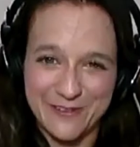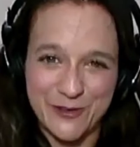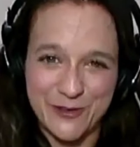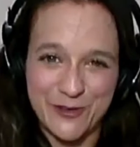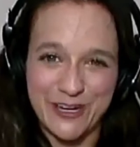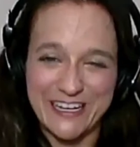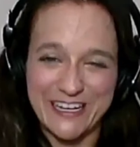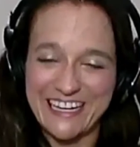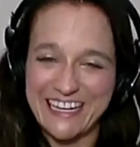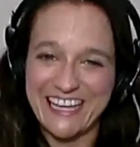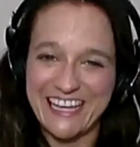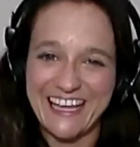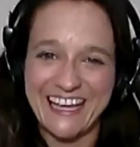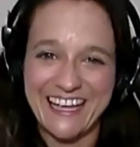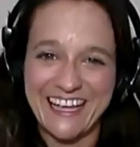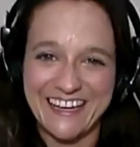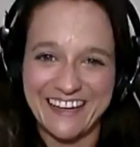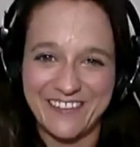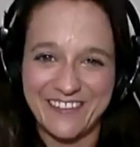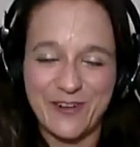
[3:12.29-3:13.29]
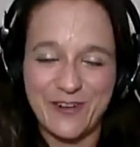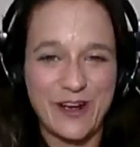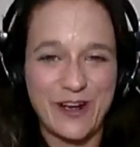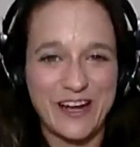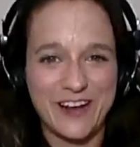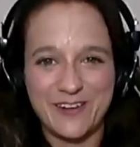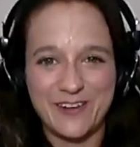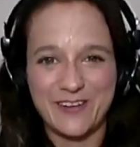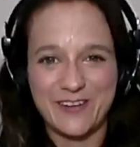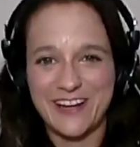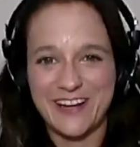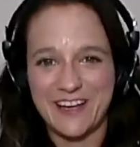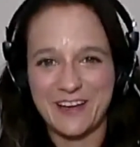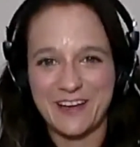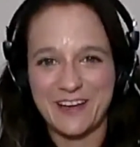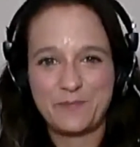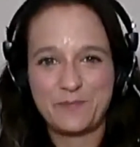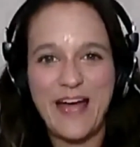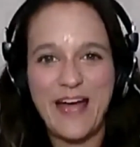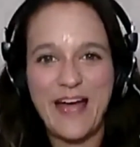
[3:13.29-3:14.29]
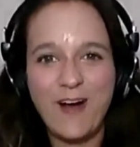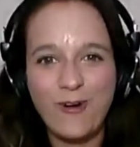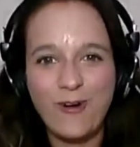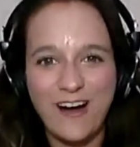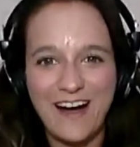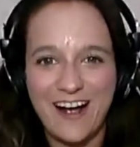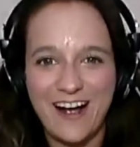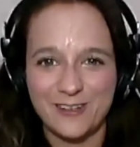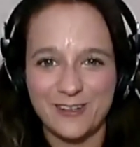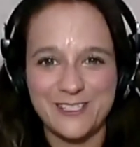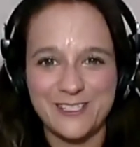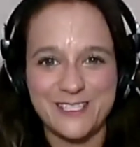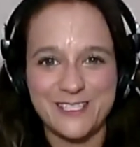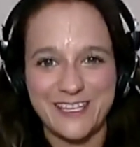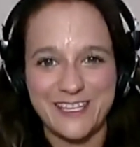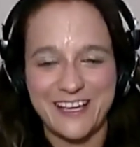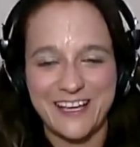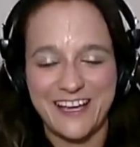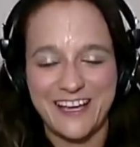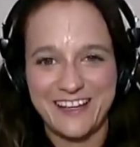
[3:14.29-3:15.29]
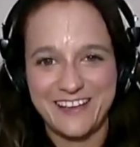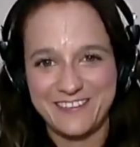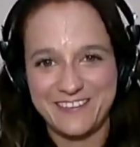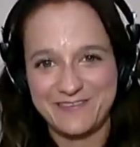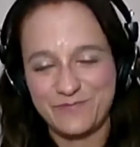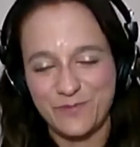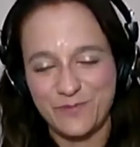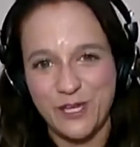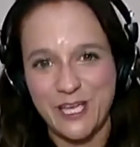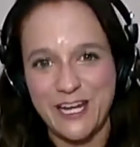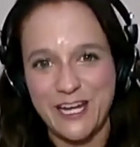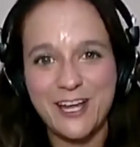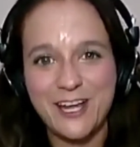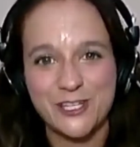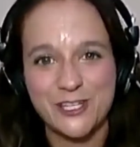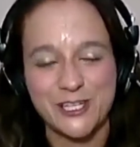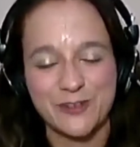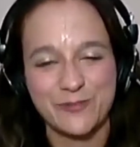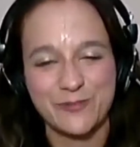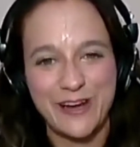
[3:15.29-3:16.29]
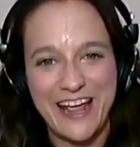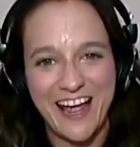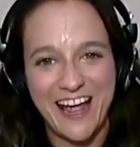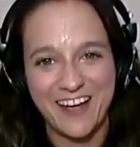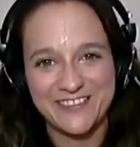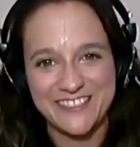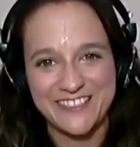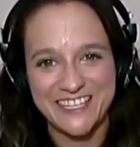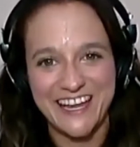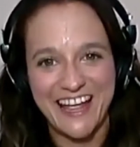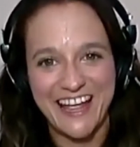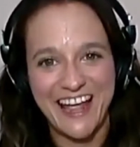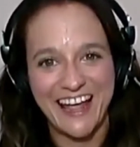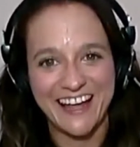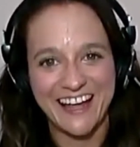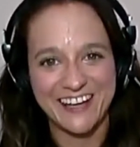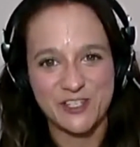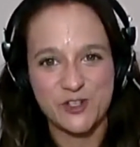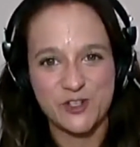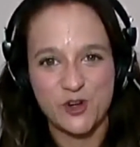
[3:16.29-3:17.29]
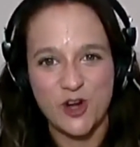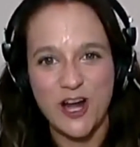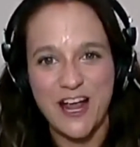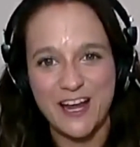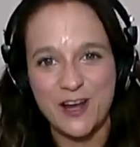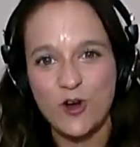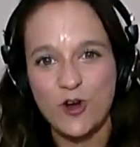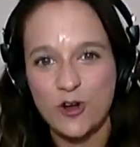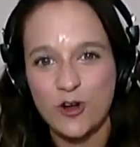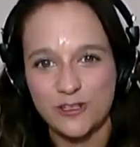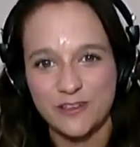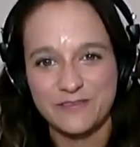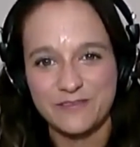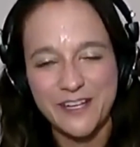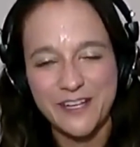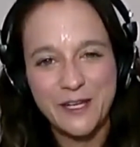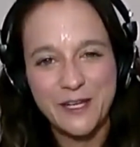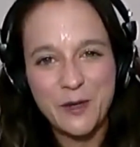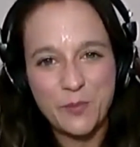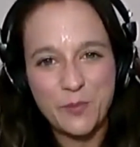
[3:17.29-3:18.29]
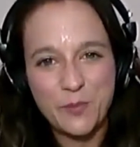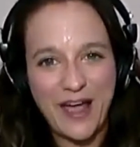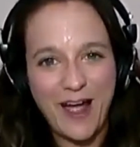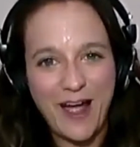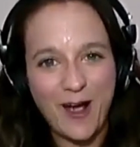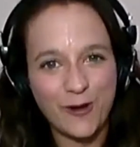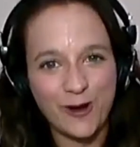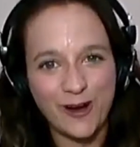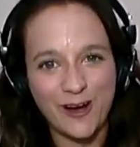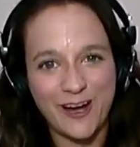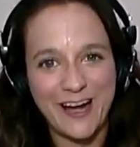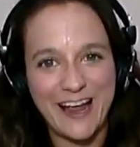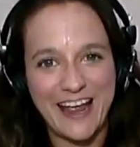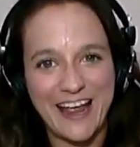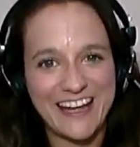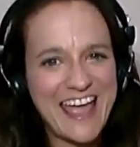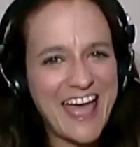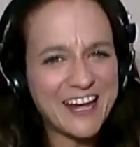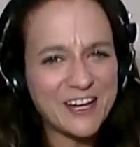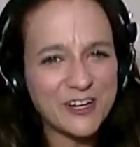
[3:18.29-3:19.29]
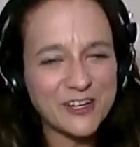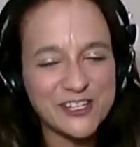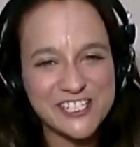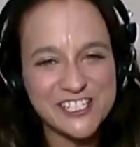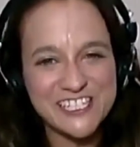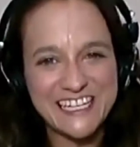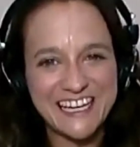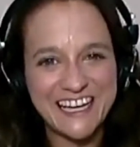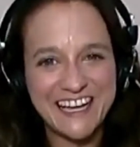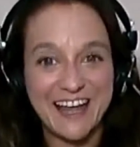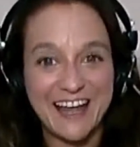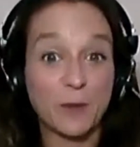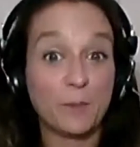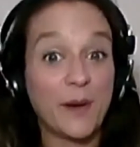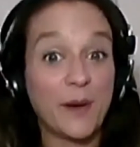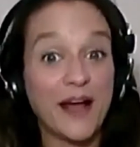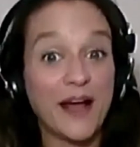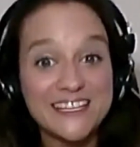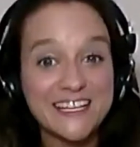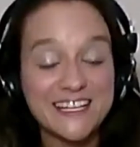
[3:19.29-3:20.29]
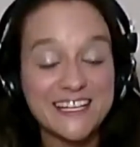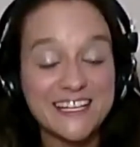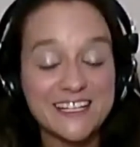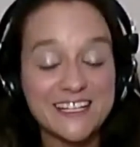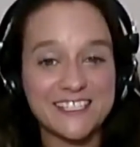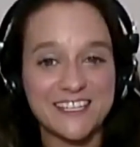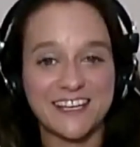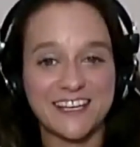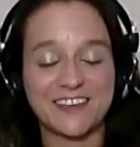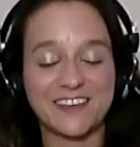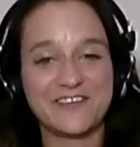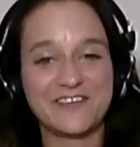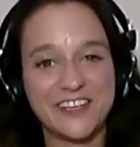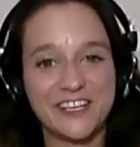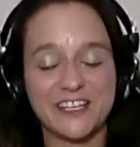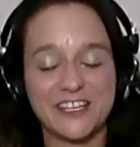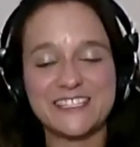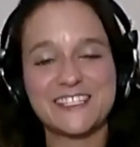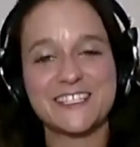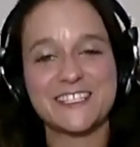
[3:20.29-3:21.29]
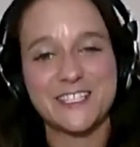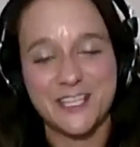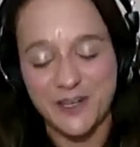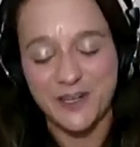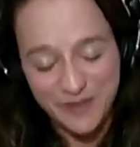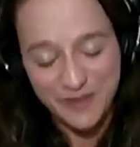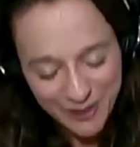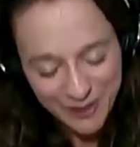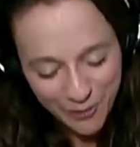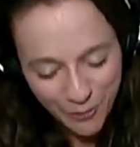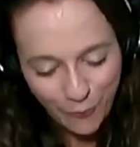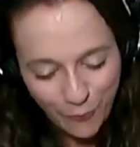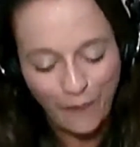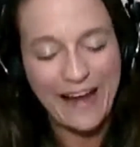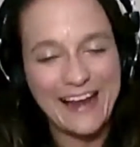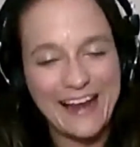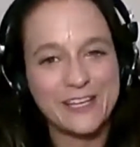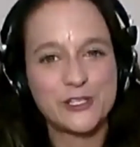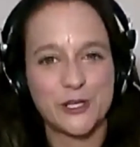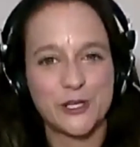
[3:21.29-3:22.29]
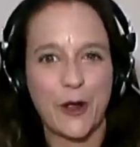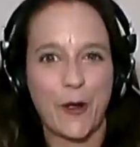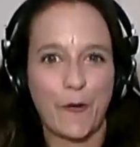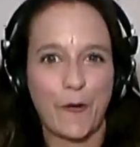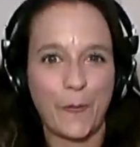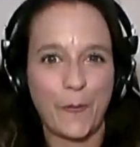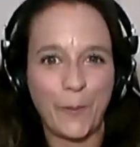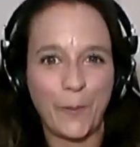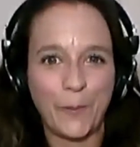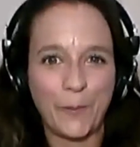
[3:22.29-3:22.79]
joining in. What a powerhouse connection we have today, a triangle of power and energy and abundance. I can feel it. This is going to be a great show.